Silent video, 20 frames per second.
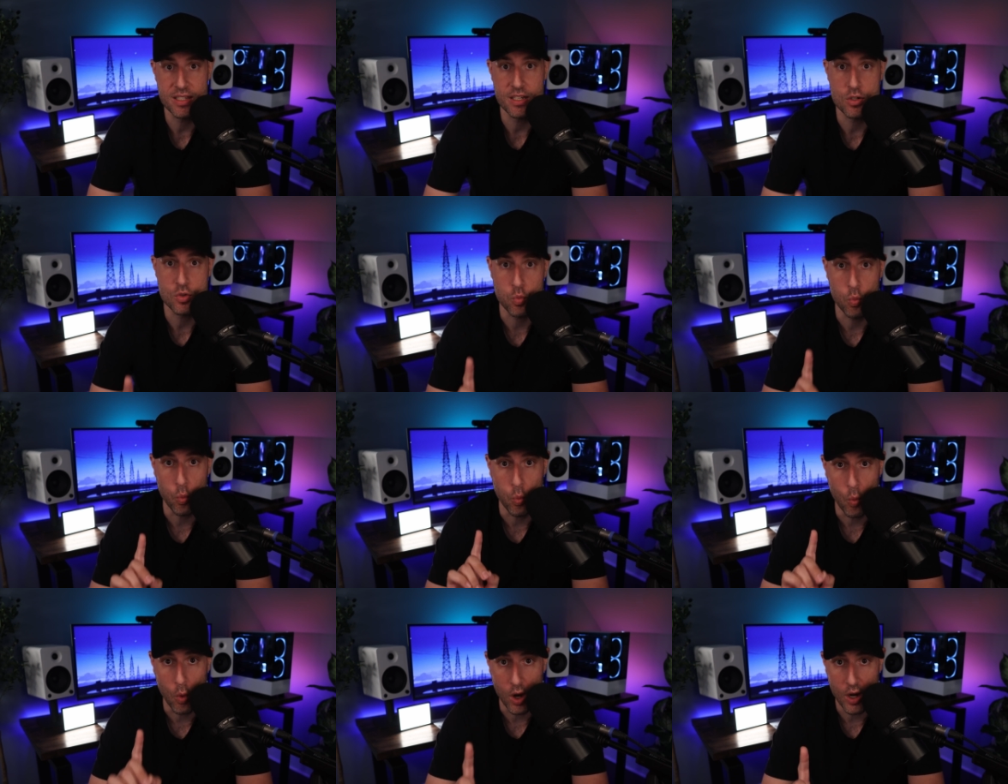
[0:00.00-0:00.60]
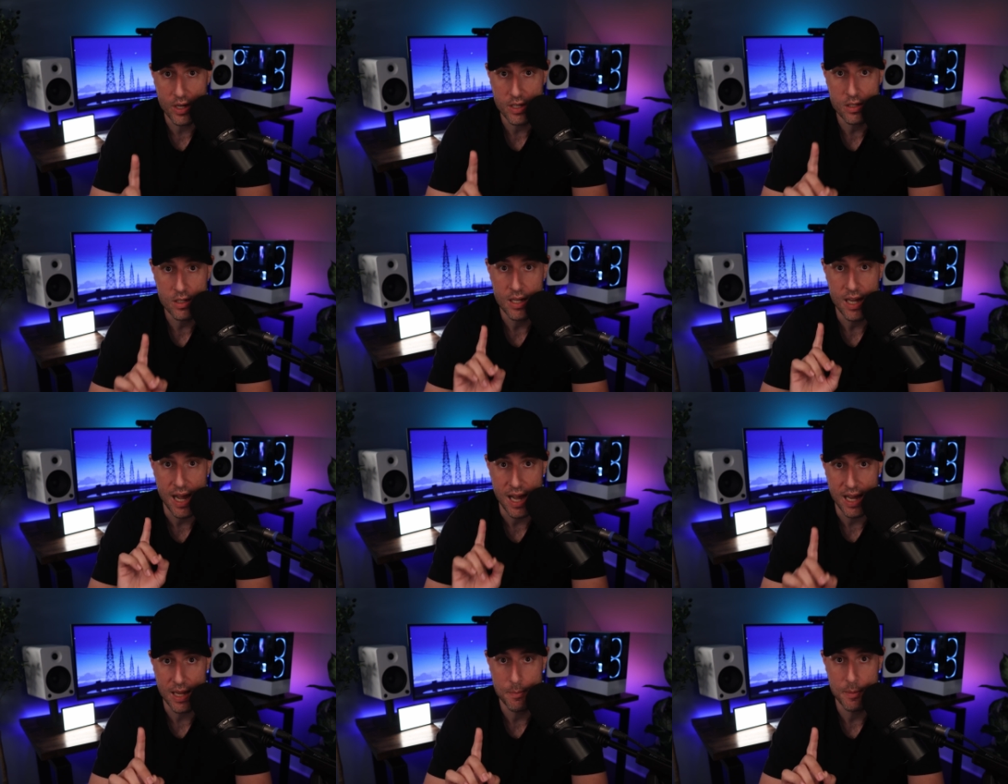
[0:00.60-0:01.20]
there's one
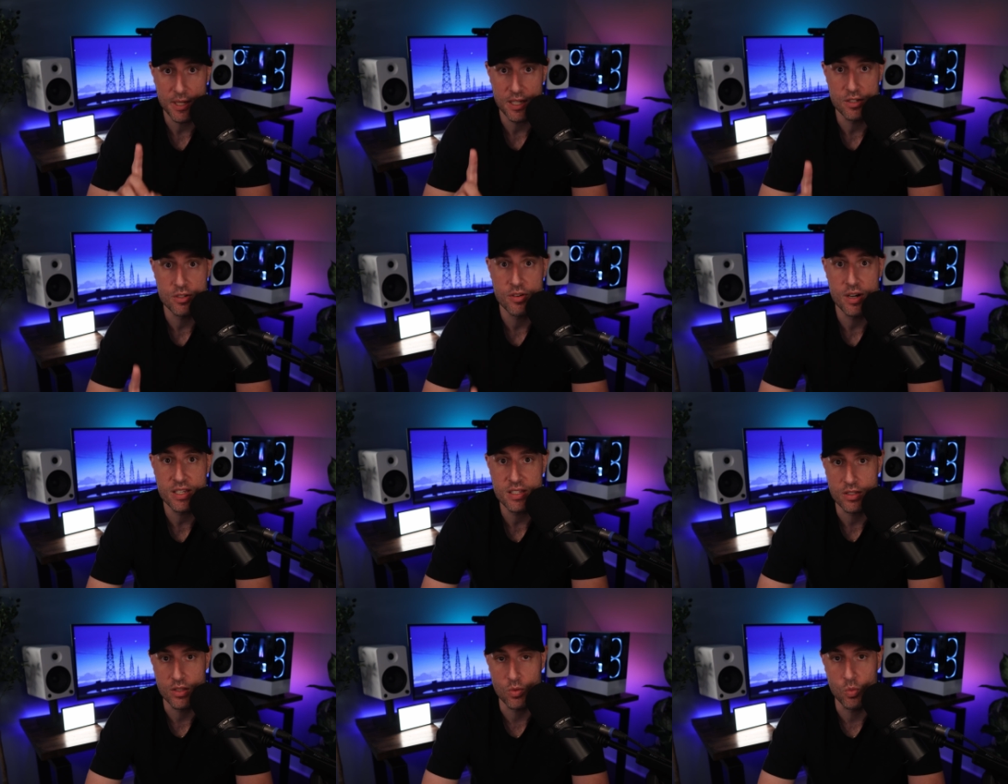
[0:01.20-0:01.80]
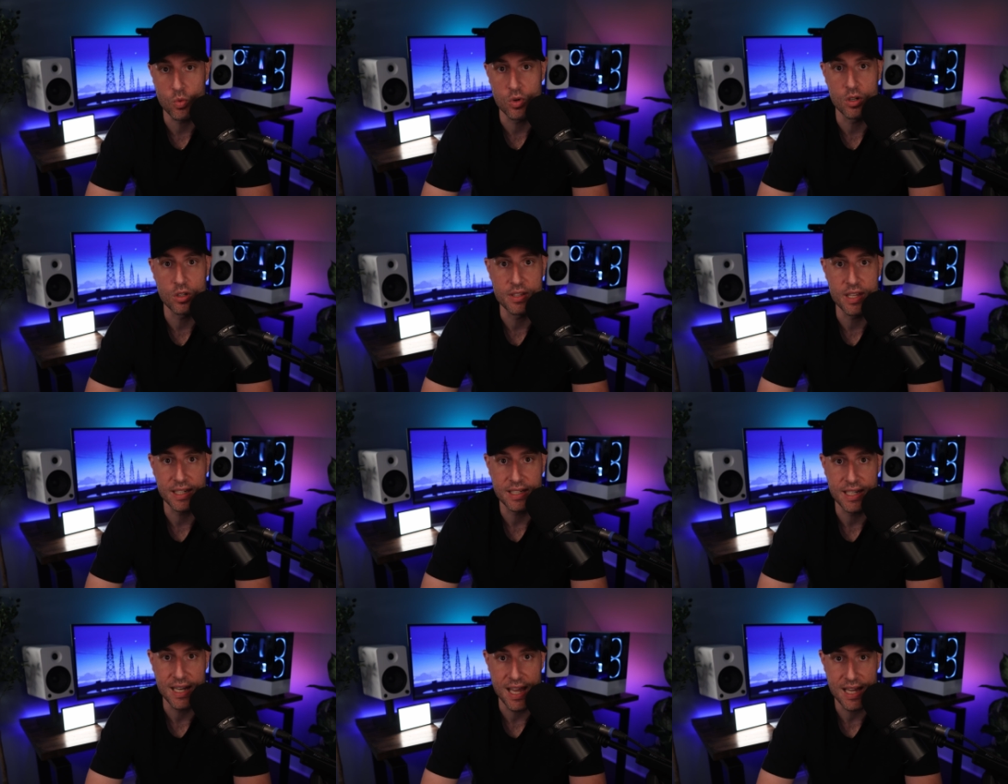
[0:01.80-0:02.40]
IP address in the world
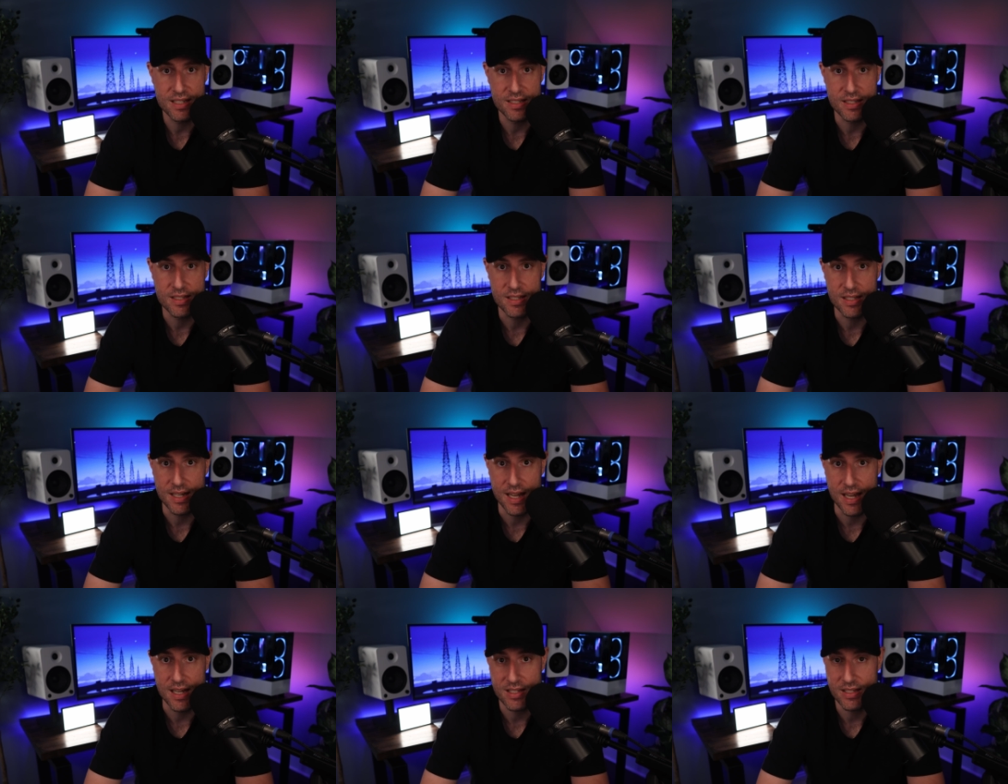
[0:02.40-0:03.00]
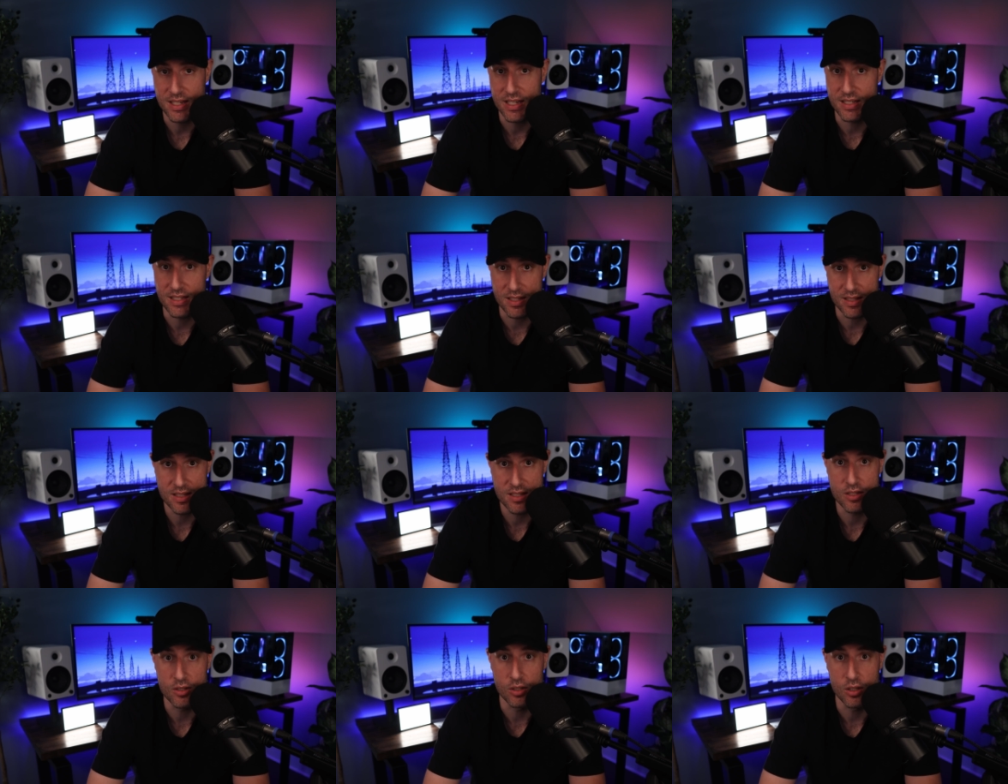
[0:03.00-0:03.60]
that can access the NAS. Is
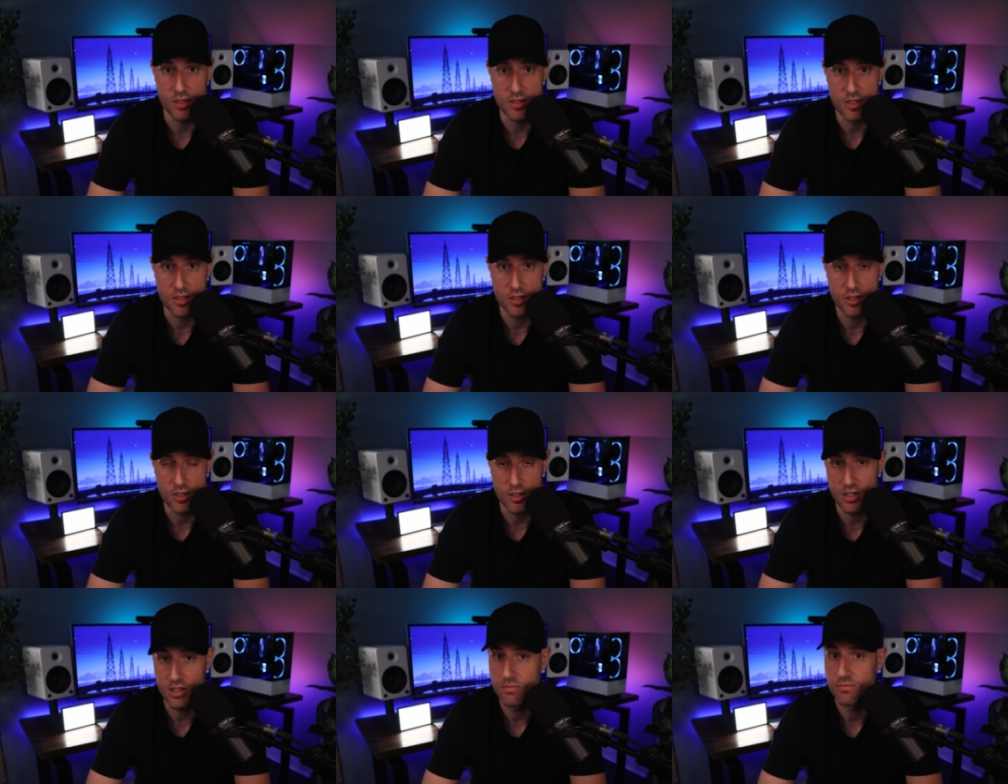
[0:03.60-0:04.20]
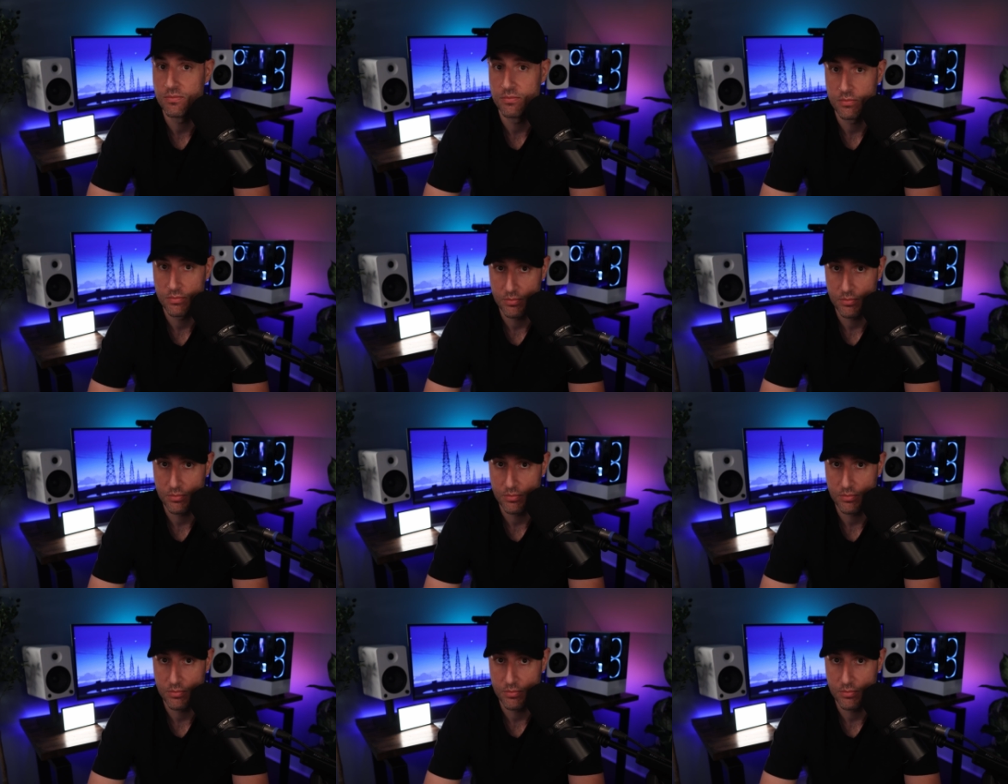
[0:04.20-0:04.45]
it still unsecure?